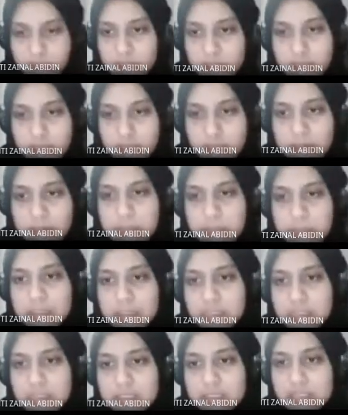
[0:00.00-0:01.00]
Coupling
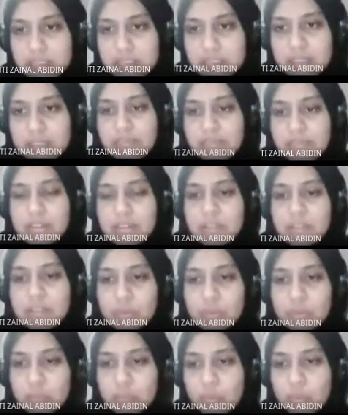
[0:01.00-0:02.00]
is referred
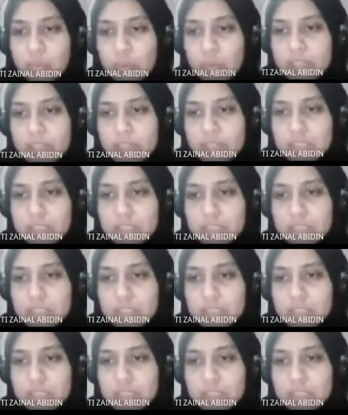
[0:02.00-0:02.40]
to what?